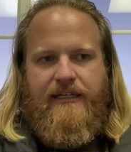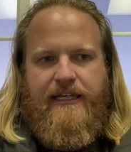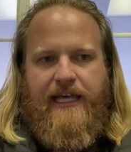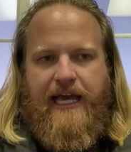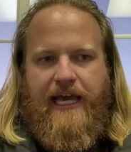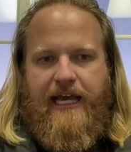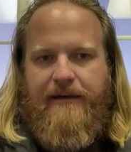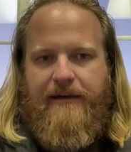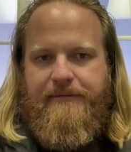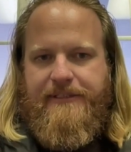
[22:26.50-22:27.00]

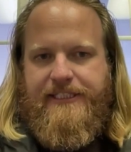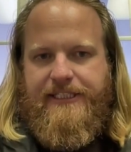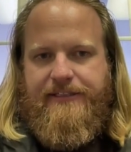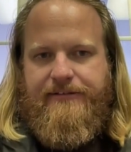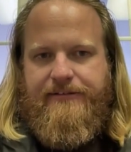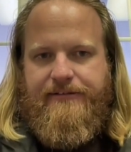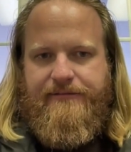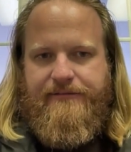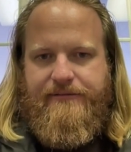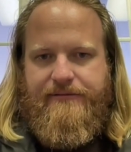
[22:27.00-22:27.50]
Yeah, happy to.
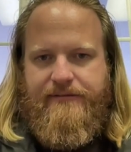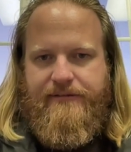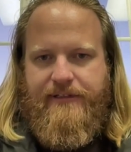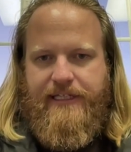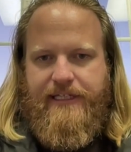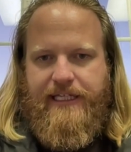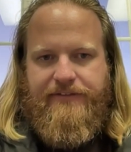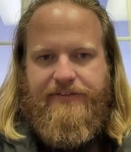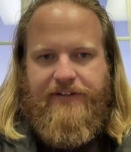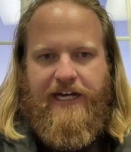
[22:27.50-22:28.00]

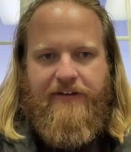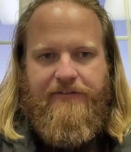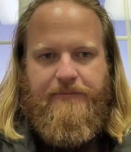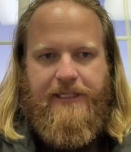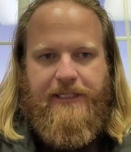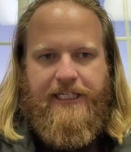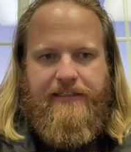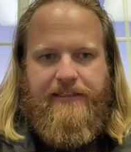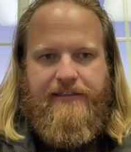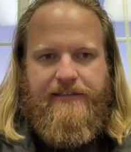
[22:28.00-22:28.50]
Thanks for having
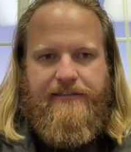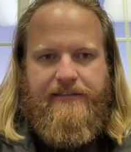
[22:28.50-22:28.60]
me.